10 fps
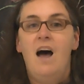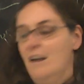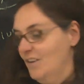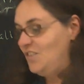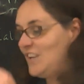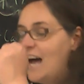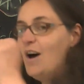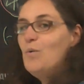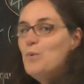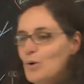
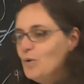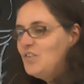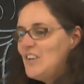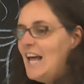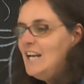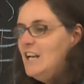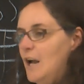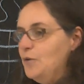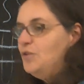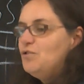Cell wall
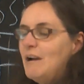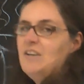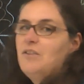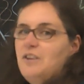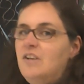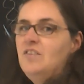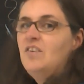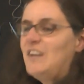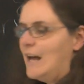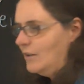cellulose strengthens the
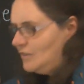cell.